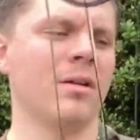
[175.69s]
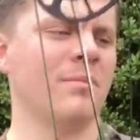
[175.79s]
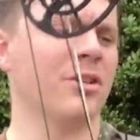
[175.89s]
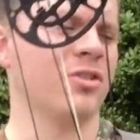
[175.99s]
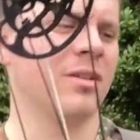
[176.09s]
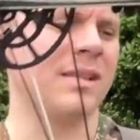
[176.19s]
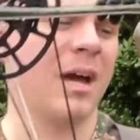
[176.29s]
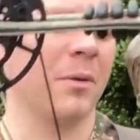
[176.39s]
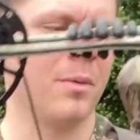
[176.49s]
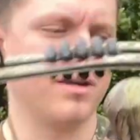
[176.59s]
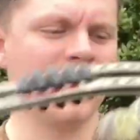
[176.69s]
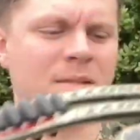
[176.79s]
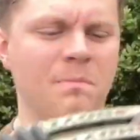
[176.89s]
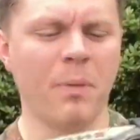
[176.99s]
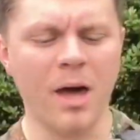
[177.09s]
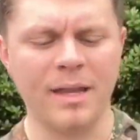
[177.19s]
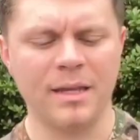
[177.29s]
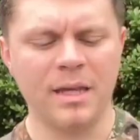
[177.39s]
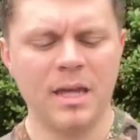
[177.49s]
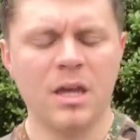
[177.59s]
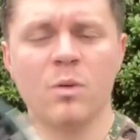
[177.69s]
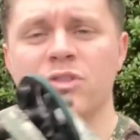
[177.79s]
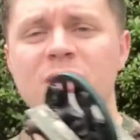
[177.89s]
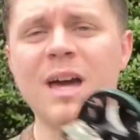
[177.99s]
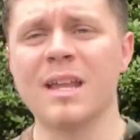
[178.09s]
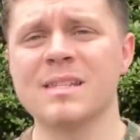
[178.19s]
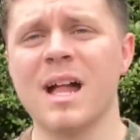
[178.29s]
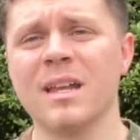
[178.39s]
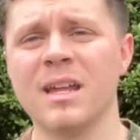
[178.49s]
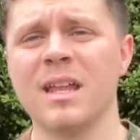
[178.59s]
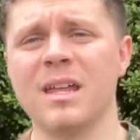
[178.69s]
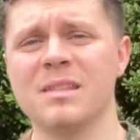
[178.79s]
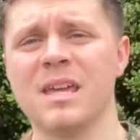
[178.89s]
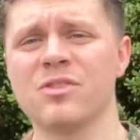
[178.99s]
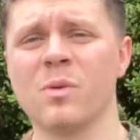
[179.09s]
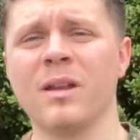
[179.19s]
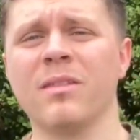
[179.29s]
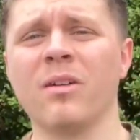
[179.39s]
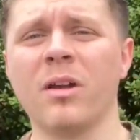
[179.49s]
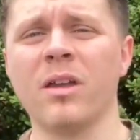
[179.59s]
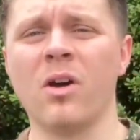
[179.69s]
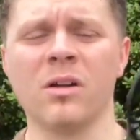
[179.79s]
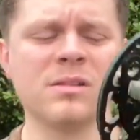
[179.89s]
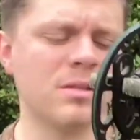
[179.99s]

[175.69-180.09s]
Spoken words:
I'm not sure exactly what it is, but just got it sighted in at 10, 20, and 30 yards.